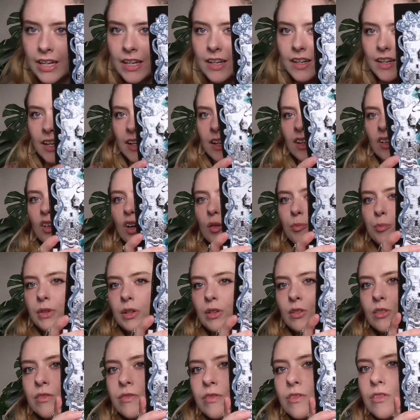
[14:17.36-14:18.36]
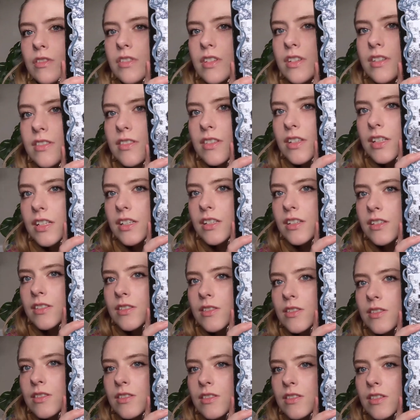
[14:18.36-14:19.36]
at how beautiful this
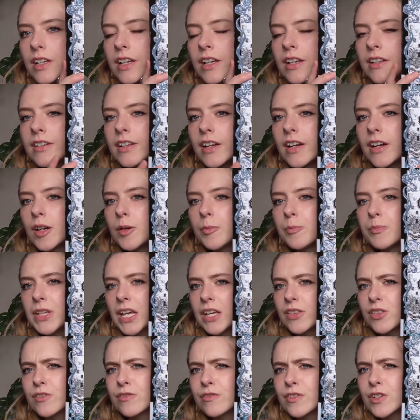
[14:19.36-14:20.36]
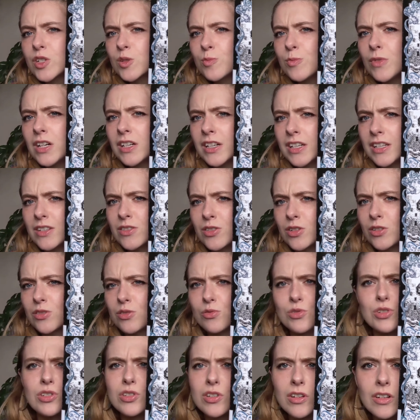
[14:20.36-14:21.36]
is. And yeah, the first manga is
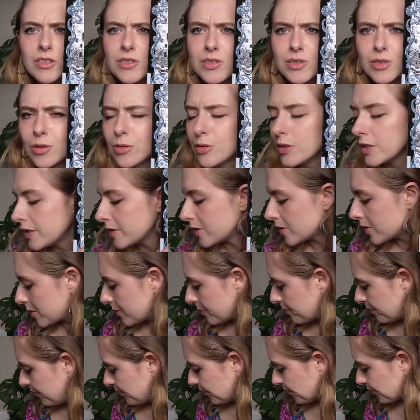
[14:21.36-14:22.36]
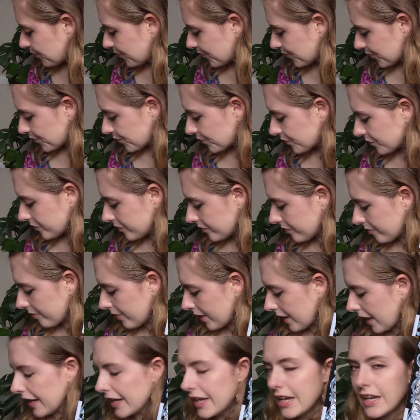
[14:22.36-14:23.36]
also just called Soulless.
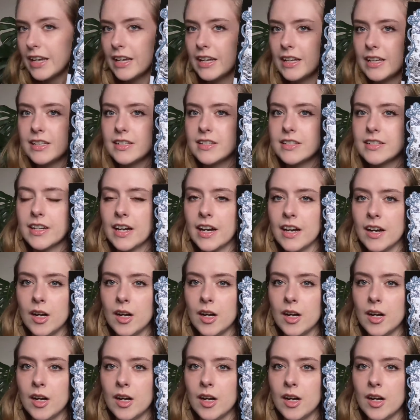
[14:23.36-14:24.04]
And